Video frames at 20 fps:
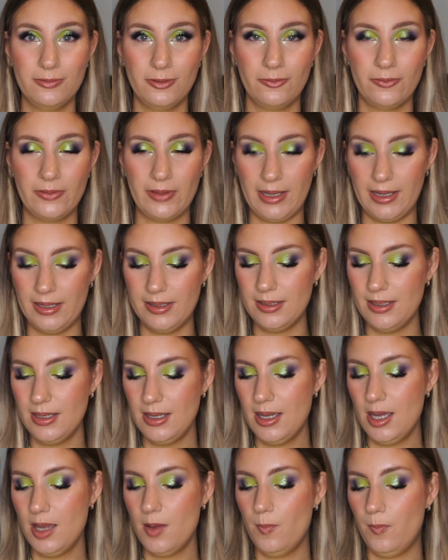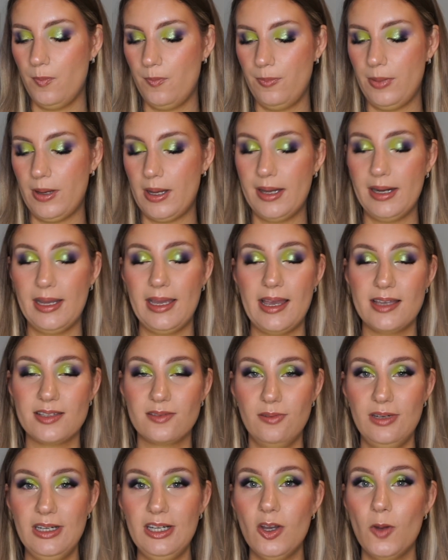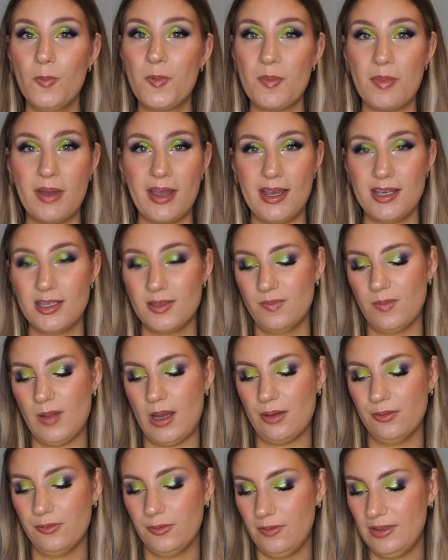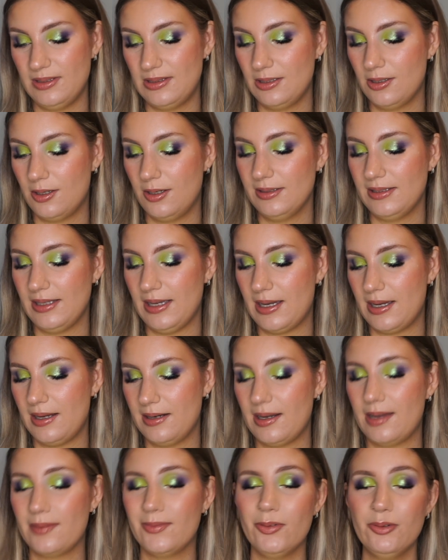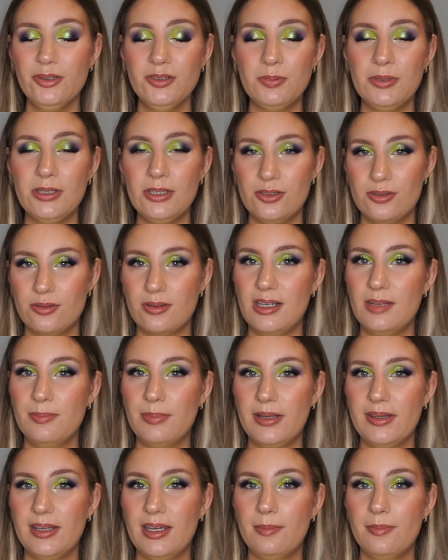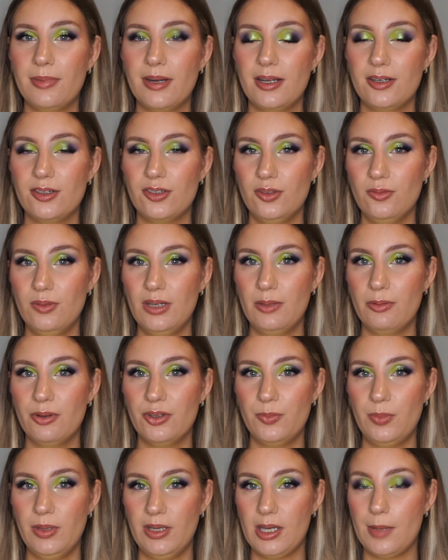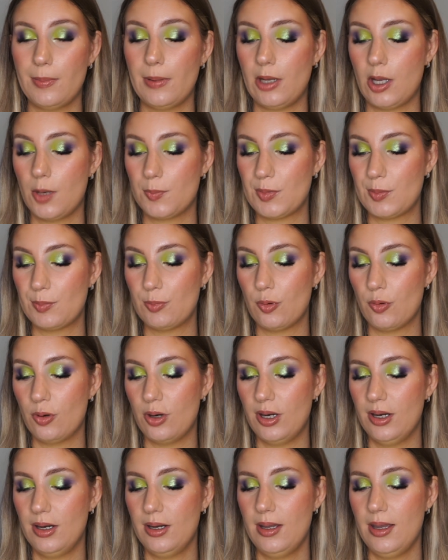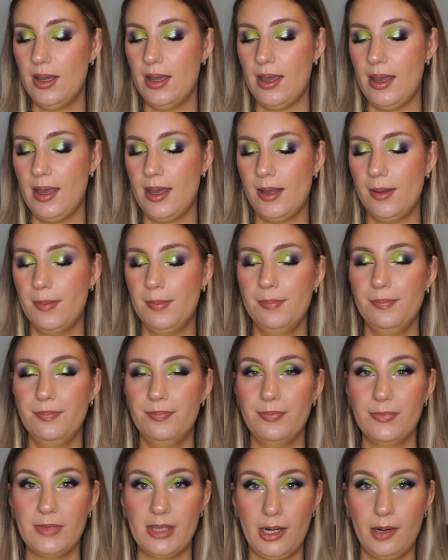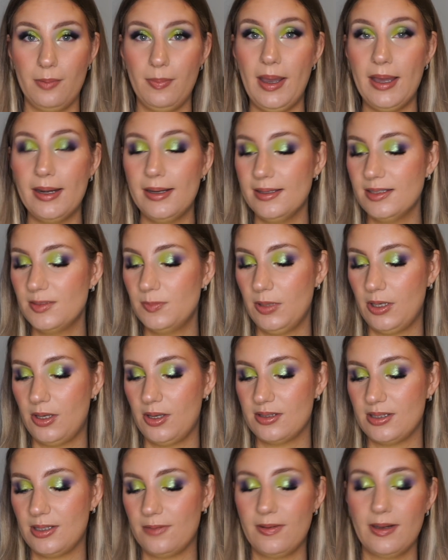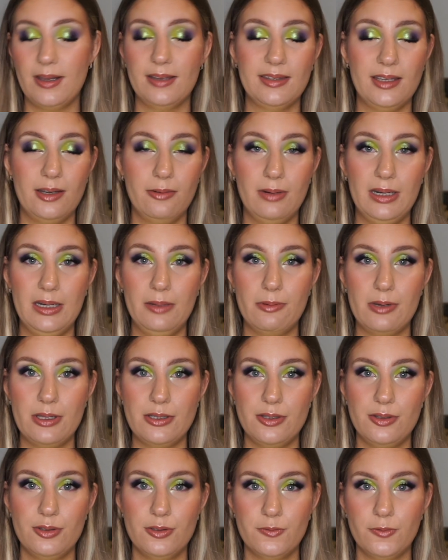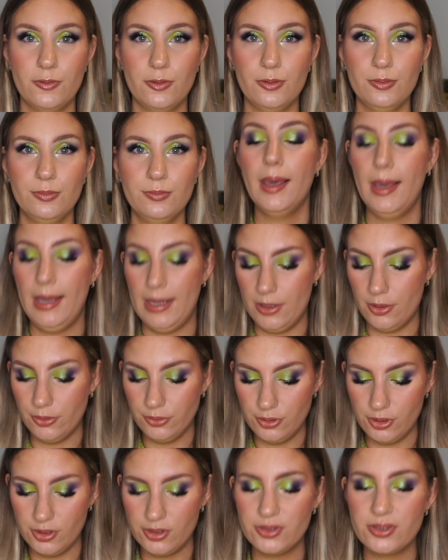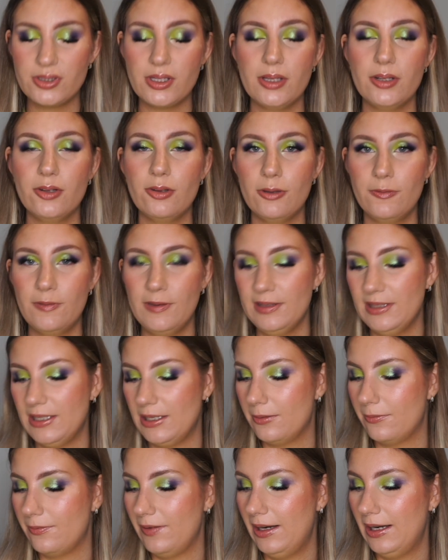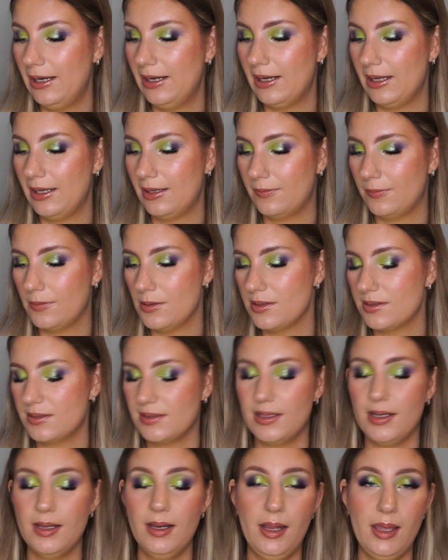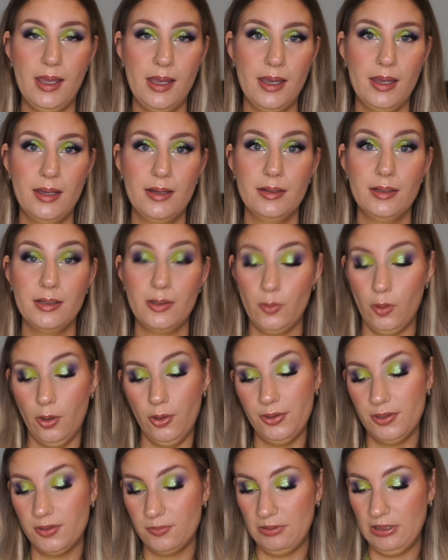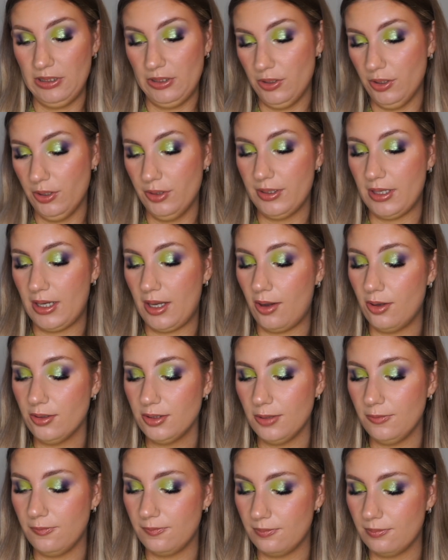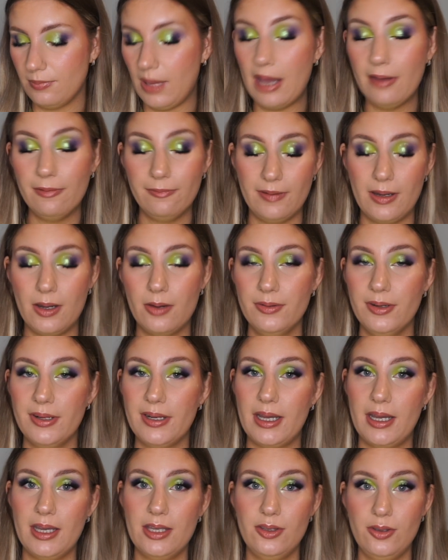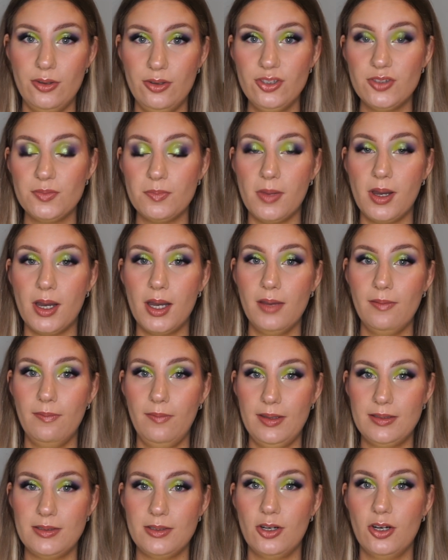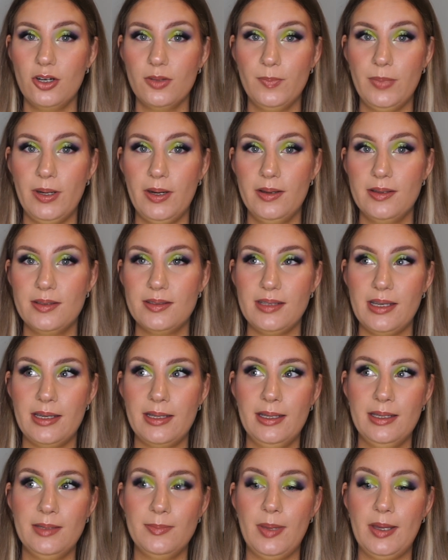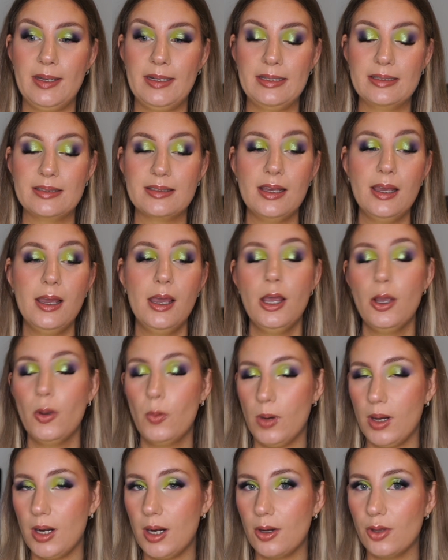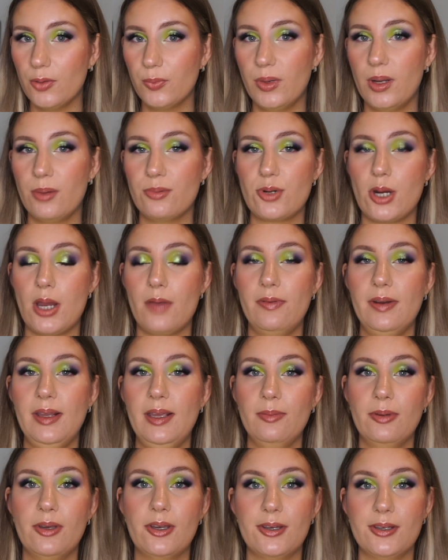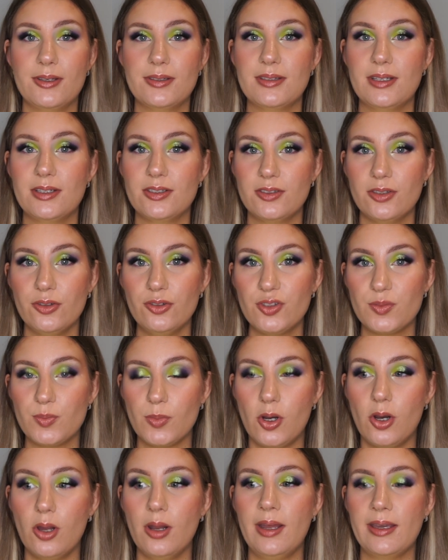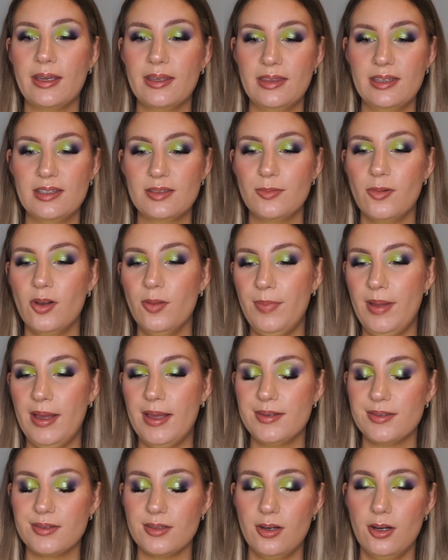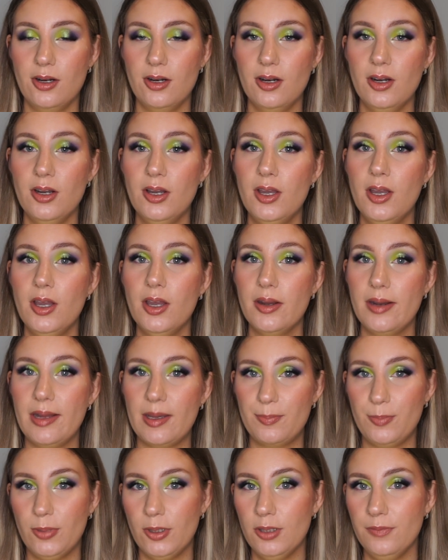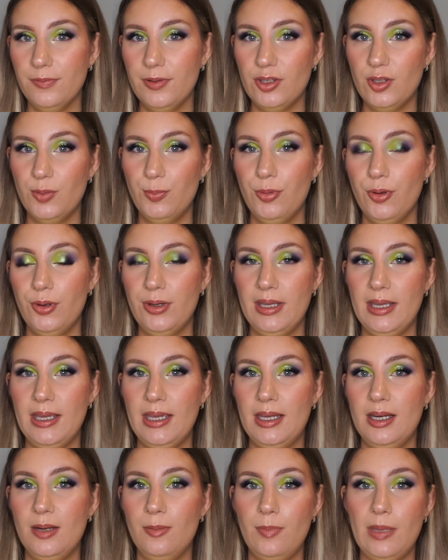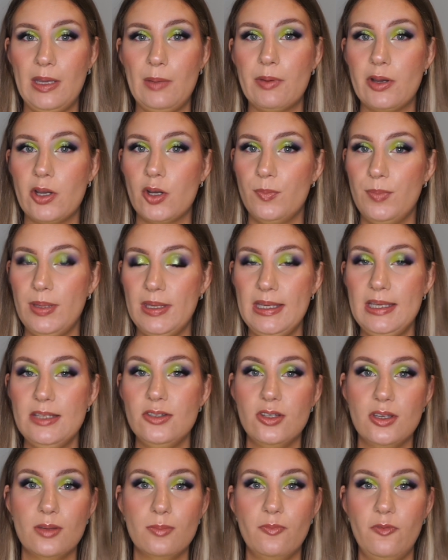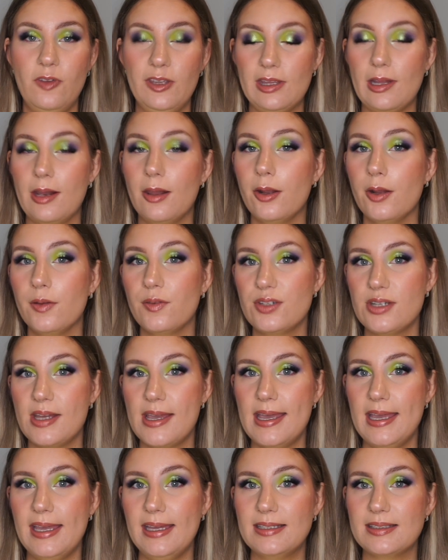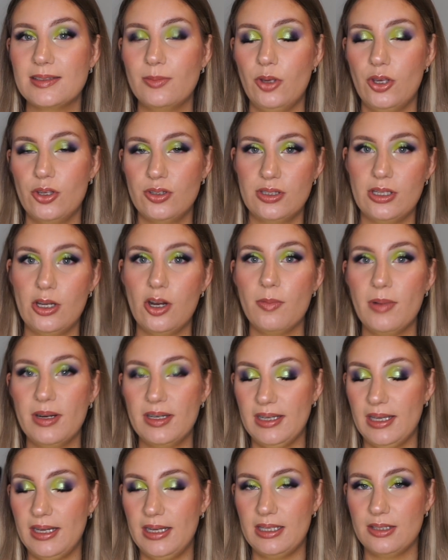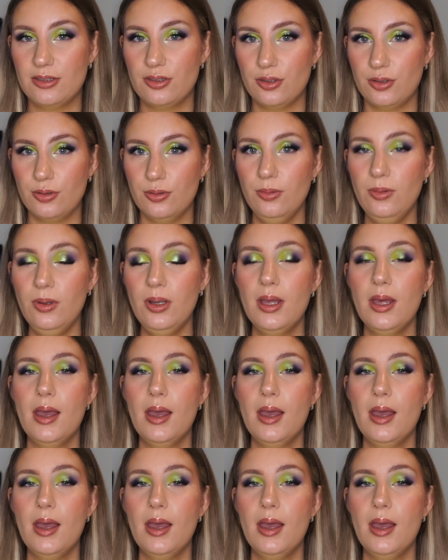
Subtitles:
for that. But it has really opened my eyes out for Viseart, and I've always been intrigued by them, but I do really want to pick up a couple more kind of palettes because I feel like they're really, really useful. And not just do I think they're really like versatile and the quality is really good, I also have found that I used my Viseart Paris Edit palette quite a lot when I'm traveling because they're so small. Like the small pans are like perfect to put in BYOP, so you can fit a lot of shades because they are magnetic too.